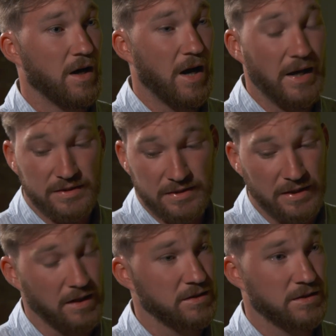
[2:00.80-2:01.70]
I
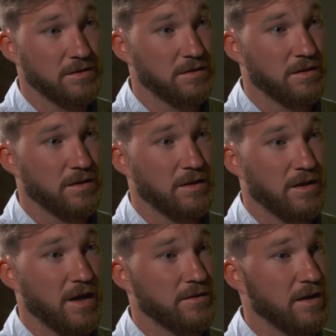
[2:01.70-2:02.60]
see us
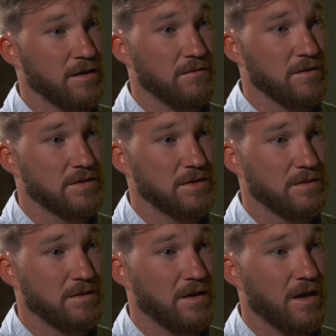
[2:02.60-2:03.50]
at the end of this
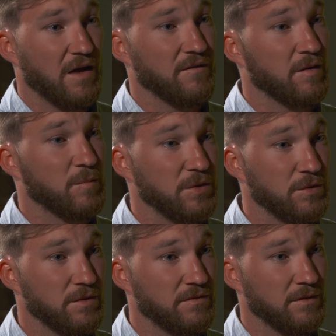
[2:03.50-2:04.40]
having a
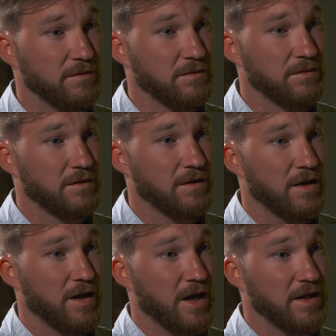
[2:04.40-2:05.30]
beautiful
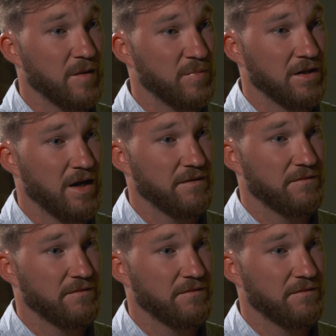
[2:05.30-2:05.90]
and happy life.